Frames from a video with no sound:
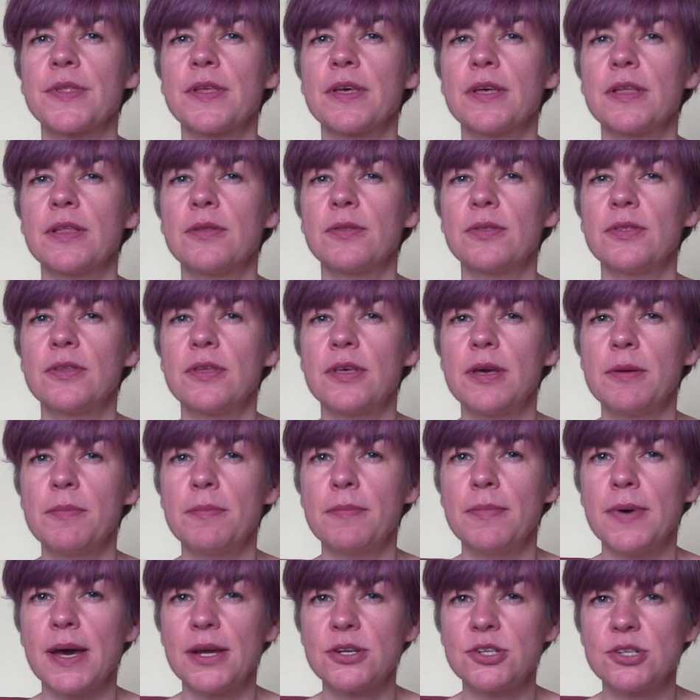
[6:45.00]
and
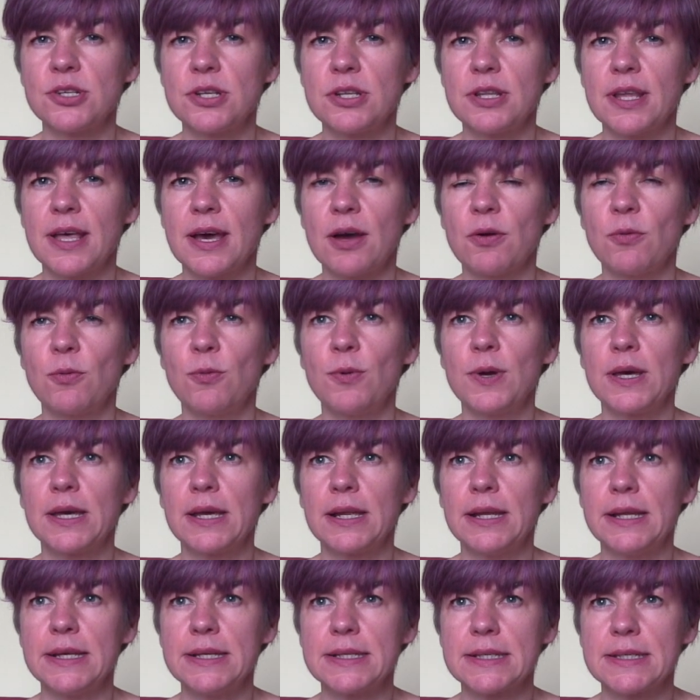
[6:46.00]
imagine that
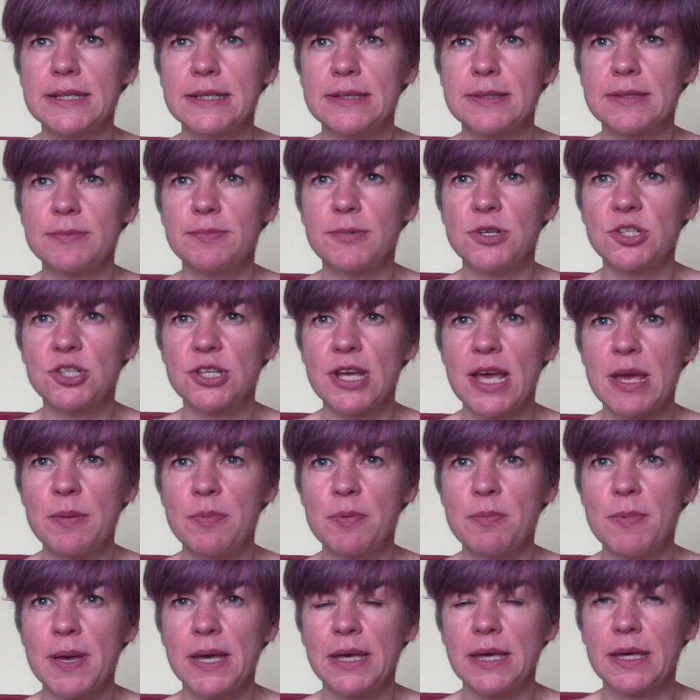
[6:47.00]
wiggly
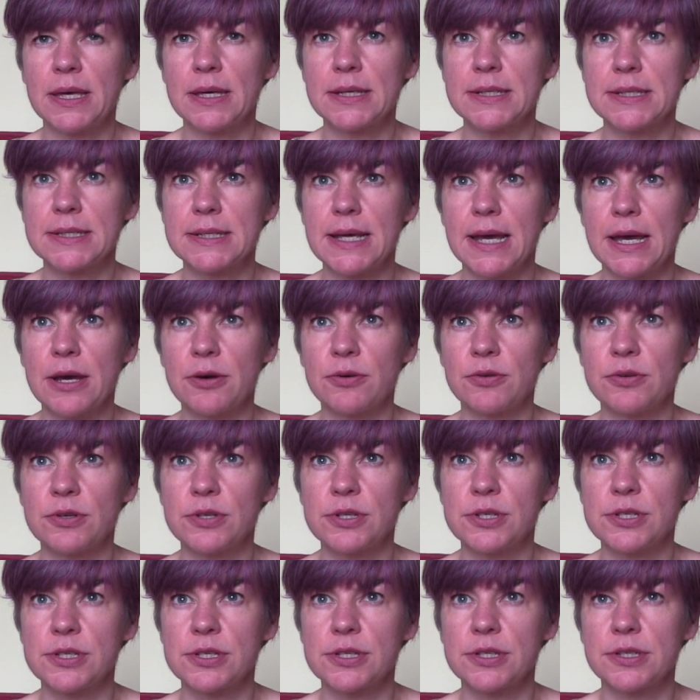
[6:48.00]
shape making a
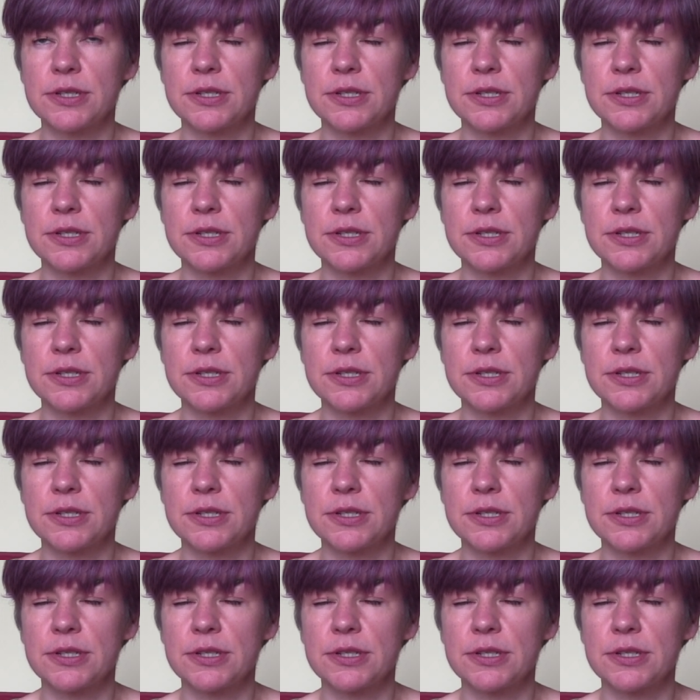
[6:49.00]
sound.